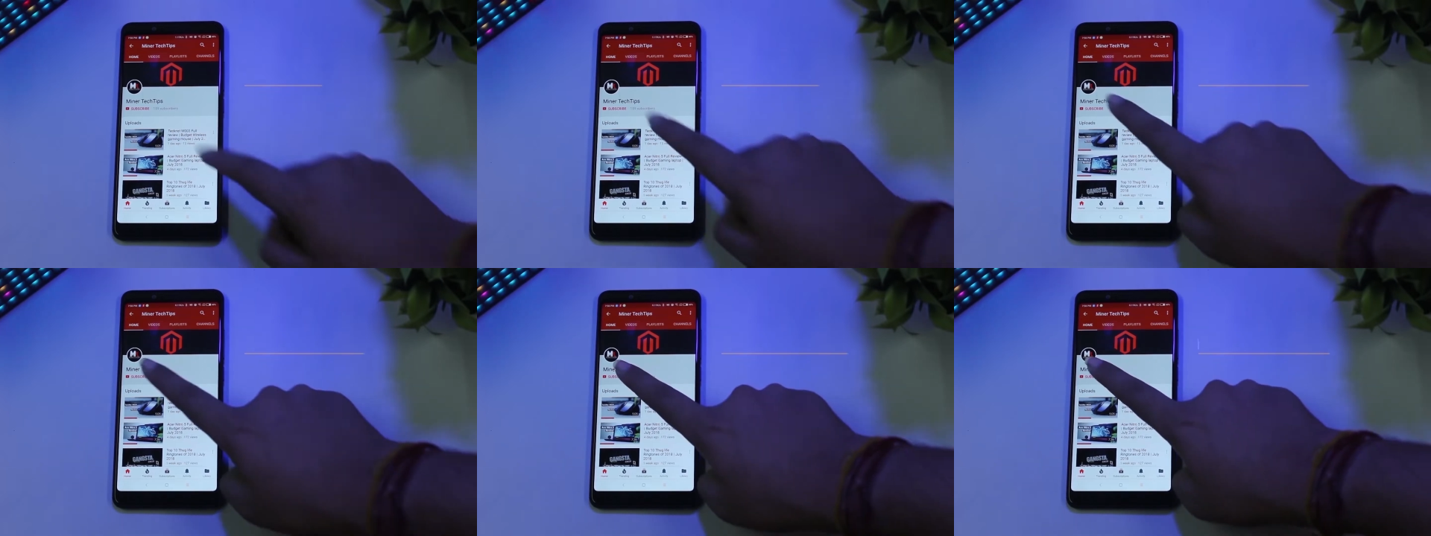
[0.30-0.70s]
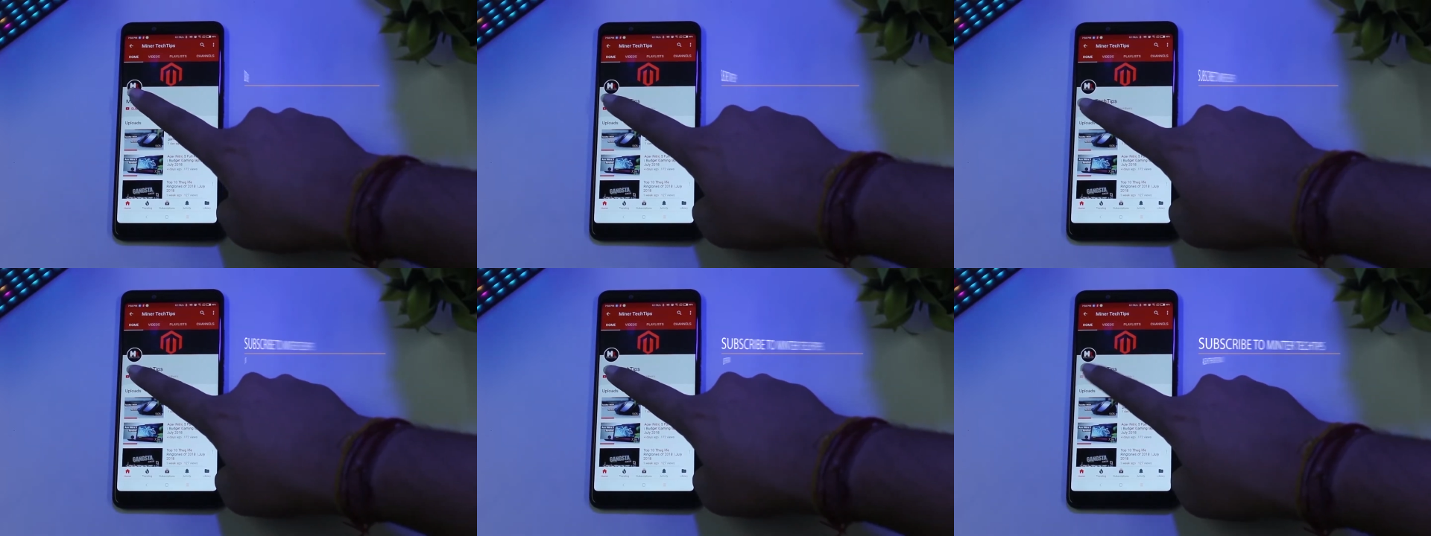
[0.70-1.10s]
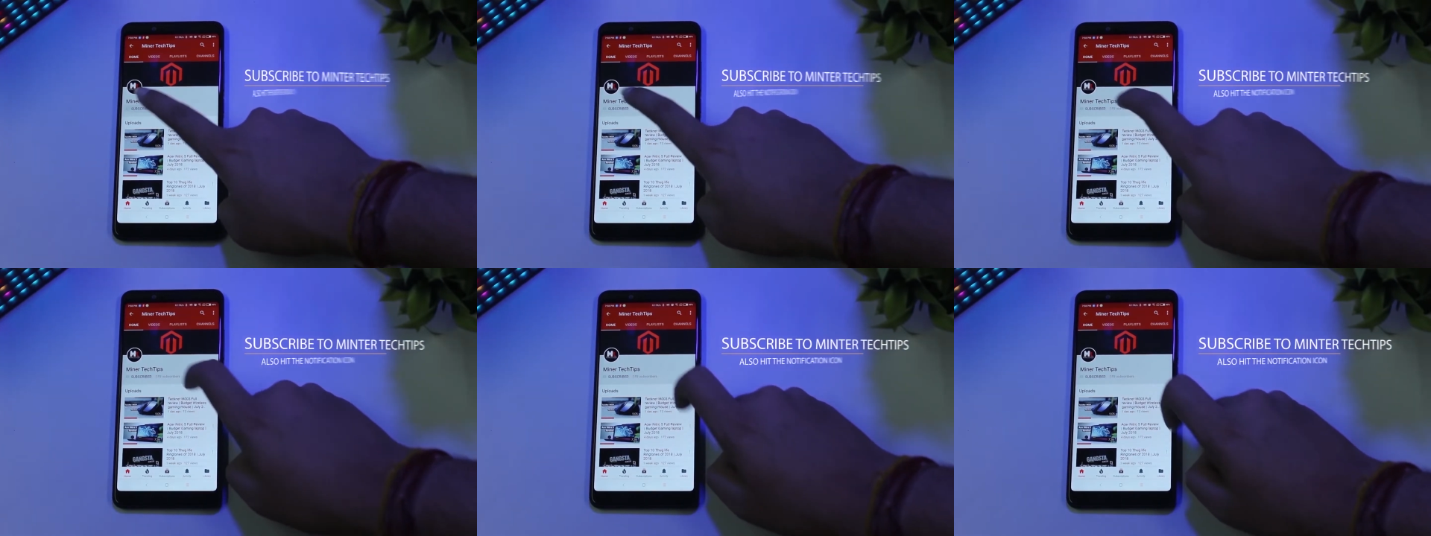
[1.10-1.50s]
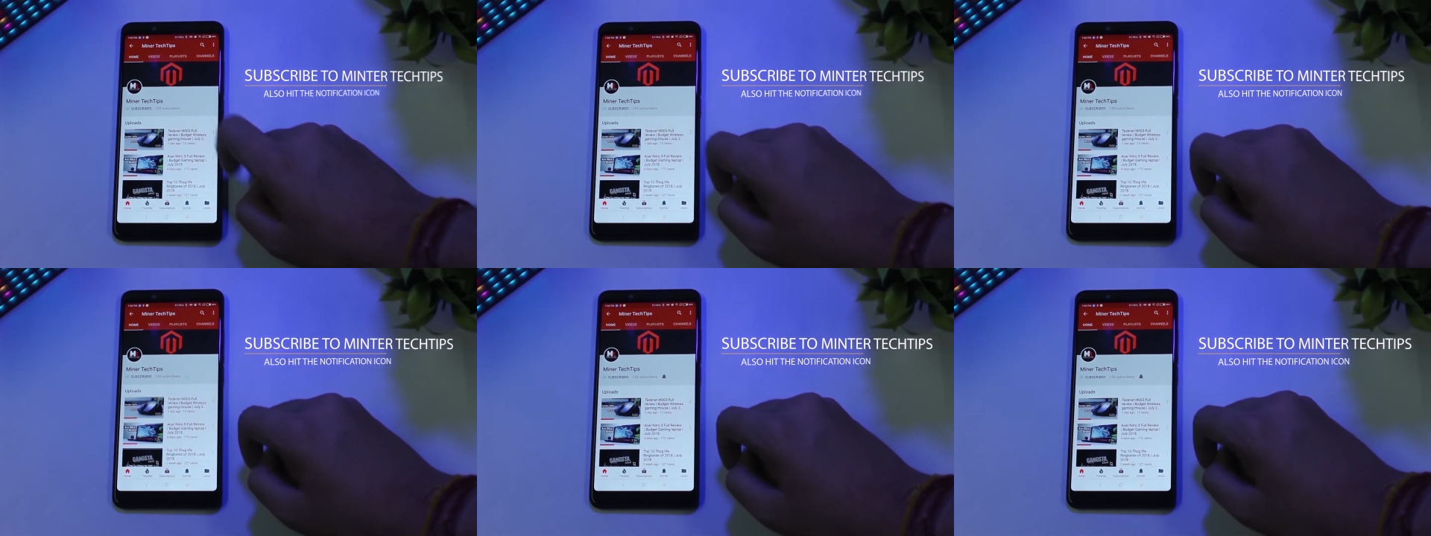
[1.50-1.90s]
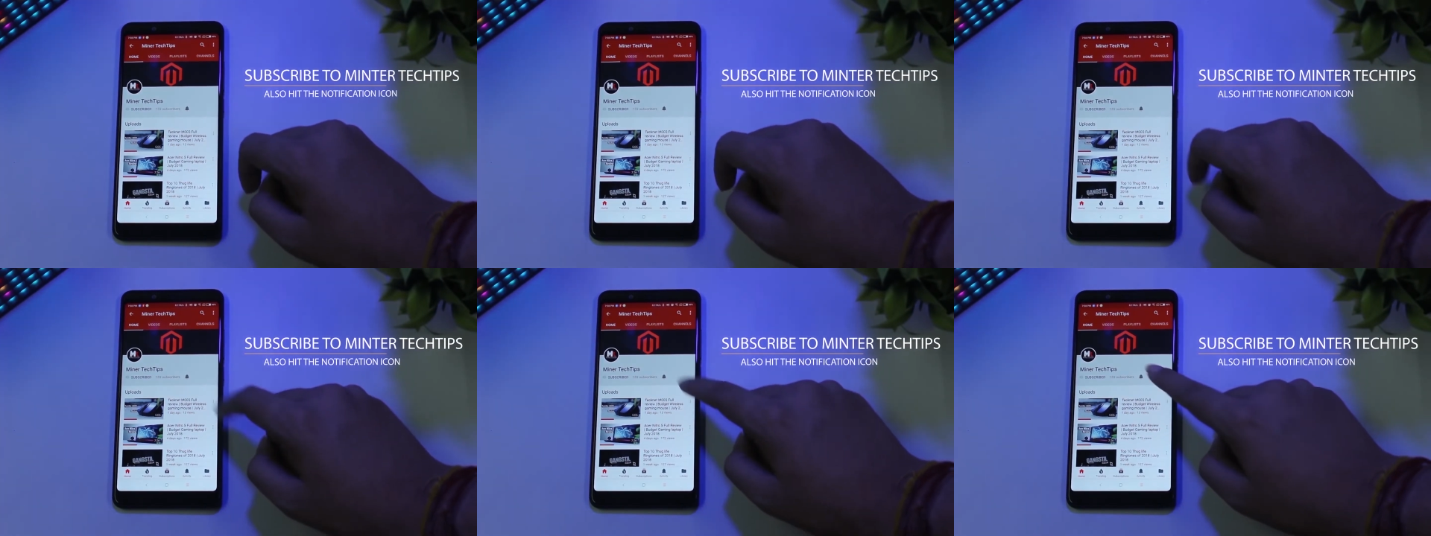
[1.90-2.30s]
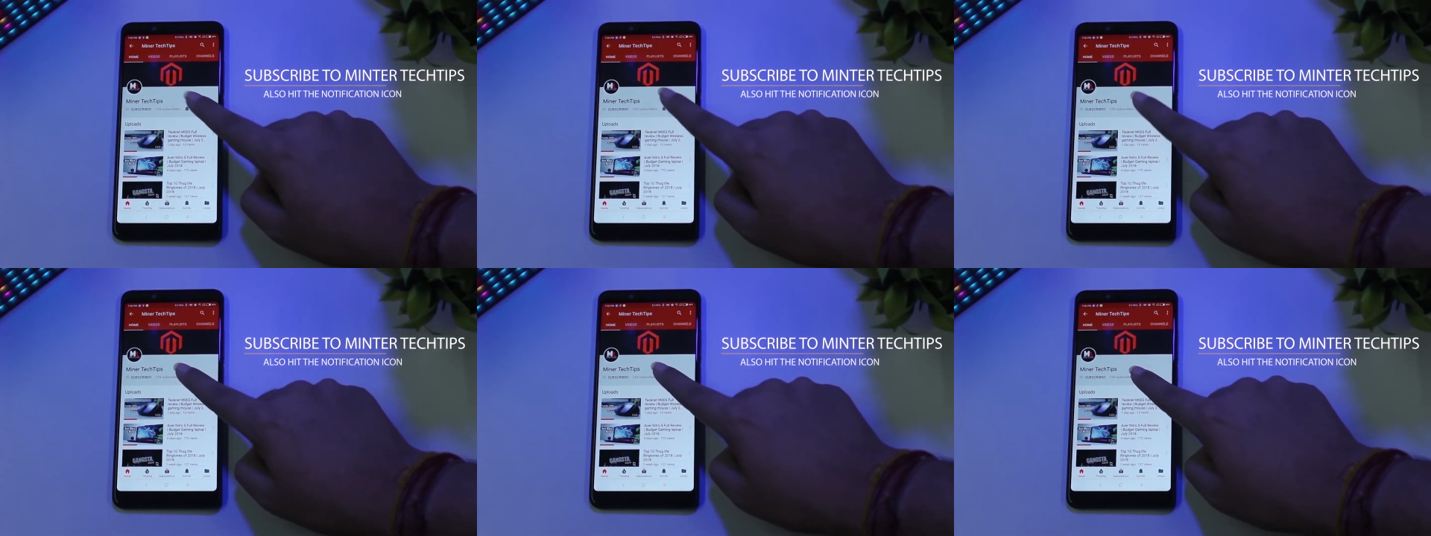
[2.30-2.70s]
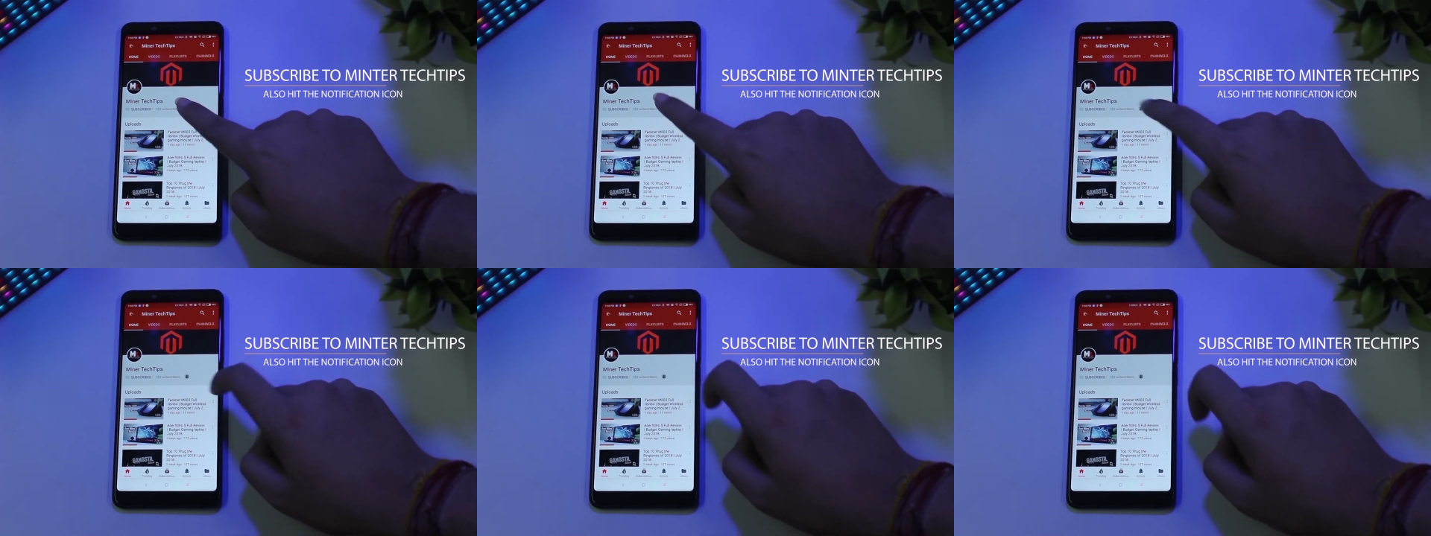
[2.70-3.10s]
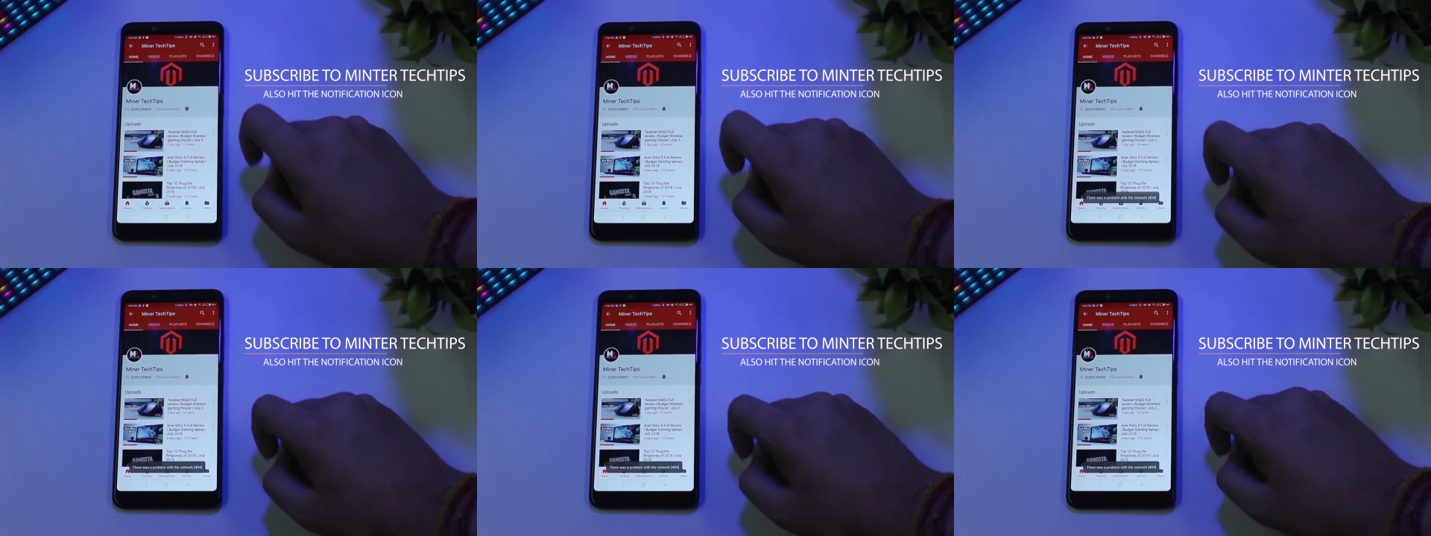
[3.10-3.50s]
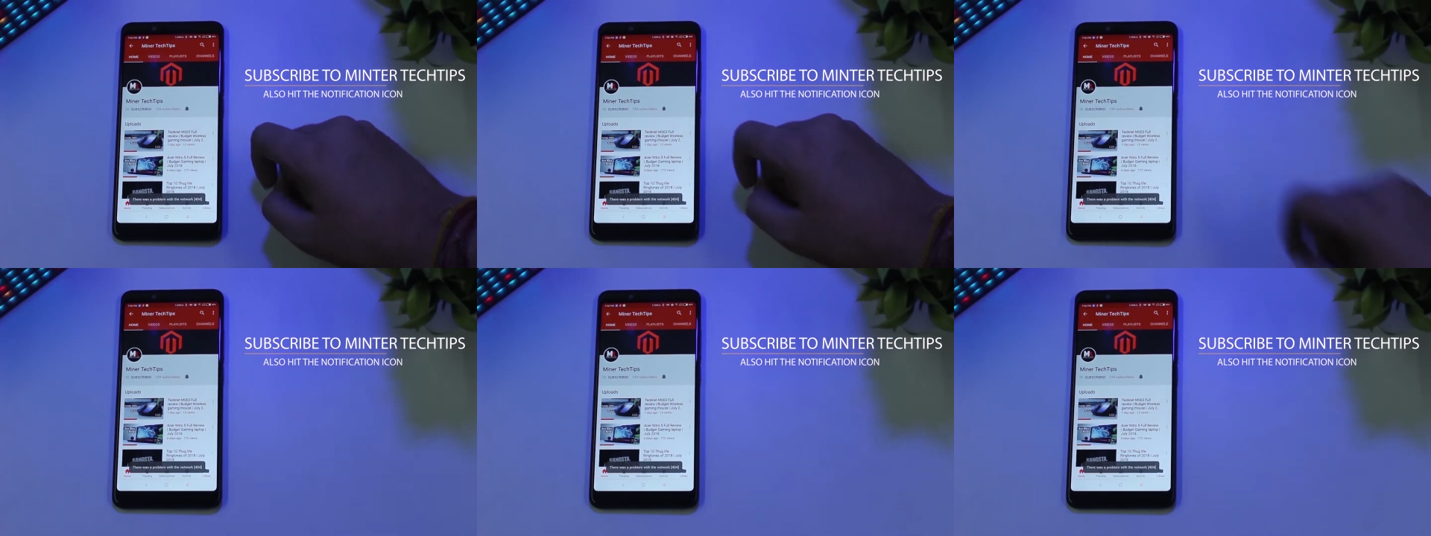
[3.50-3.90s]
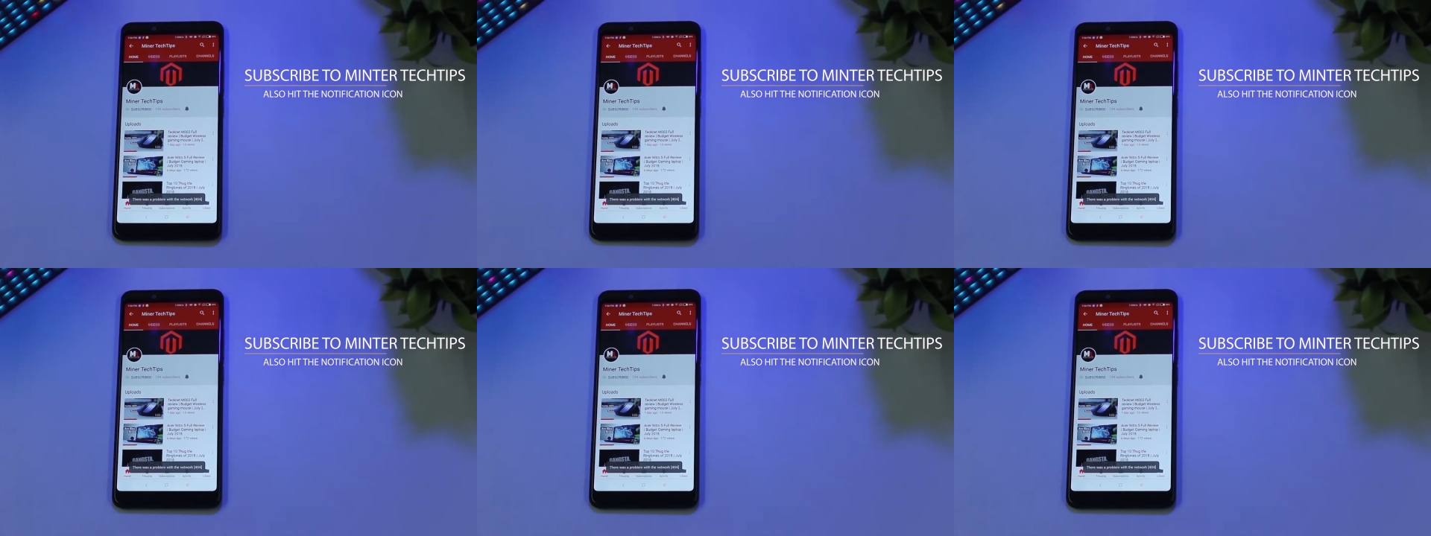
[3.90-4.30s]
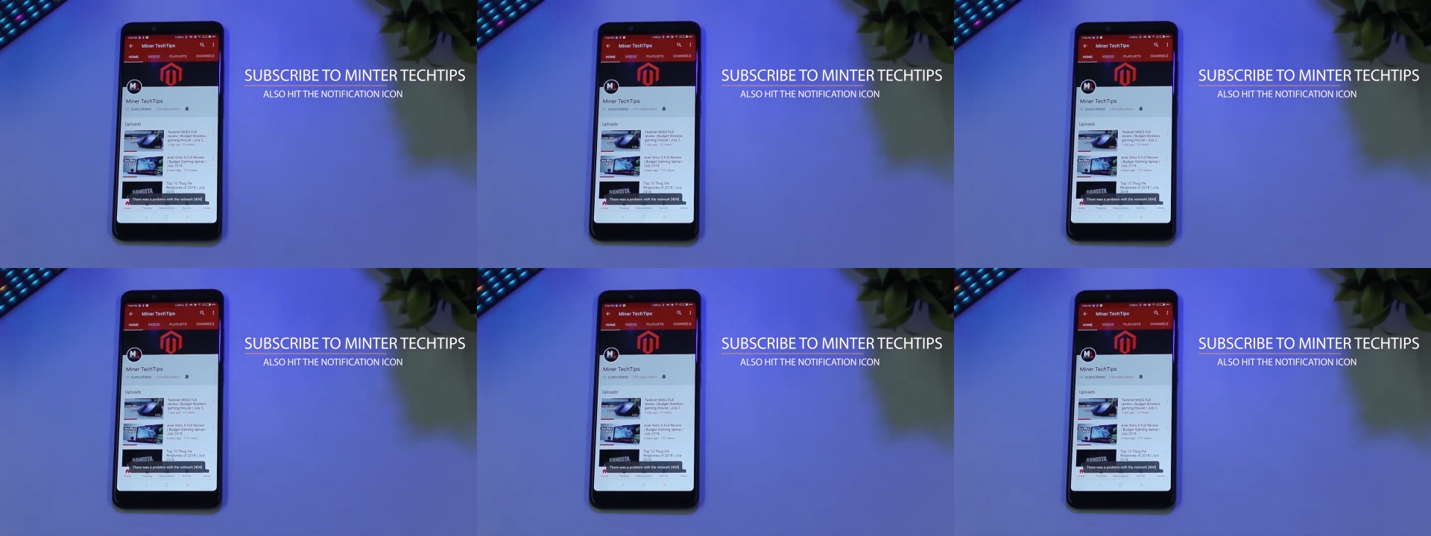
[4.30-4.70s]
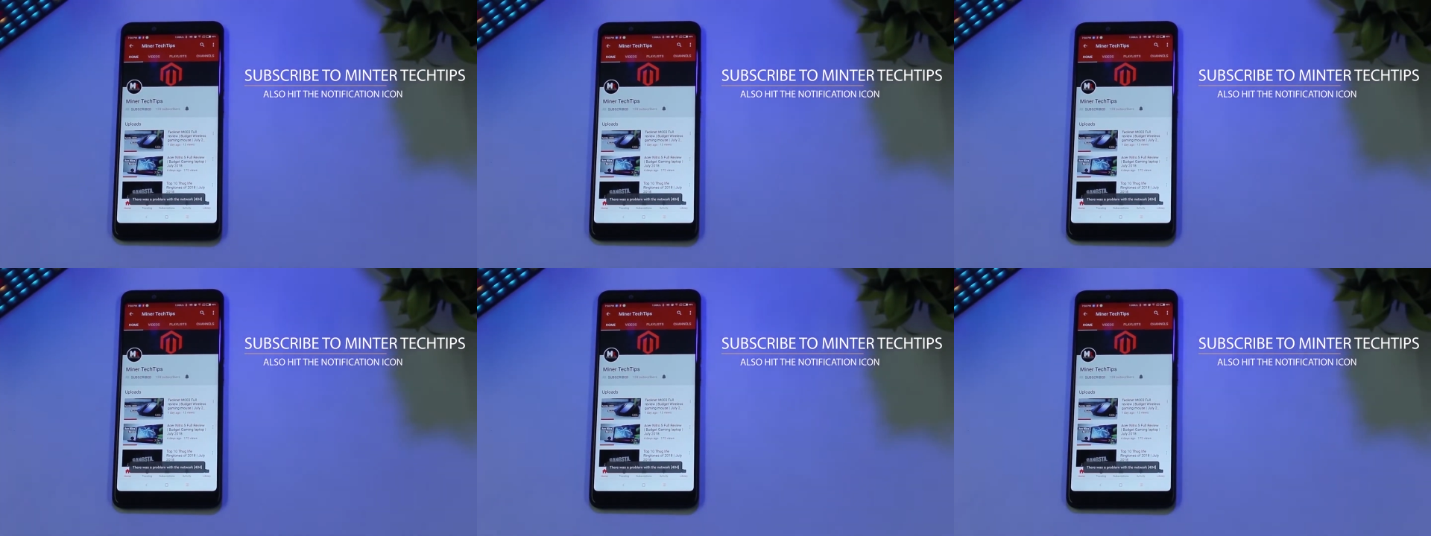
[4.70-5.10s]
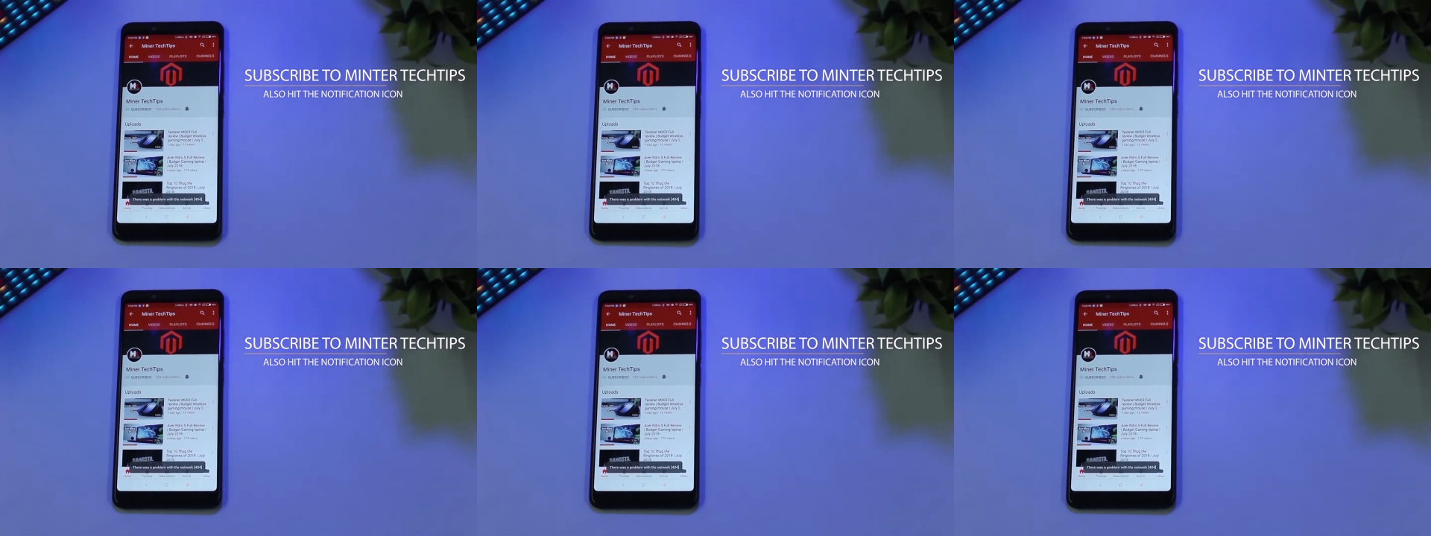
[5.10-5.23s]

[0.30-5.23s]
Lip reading: (no speaker visible)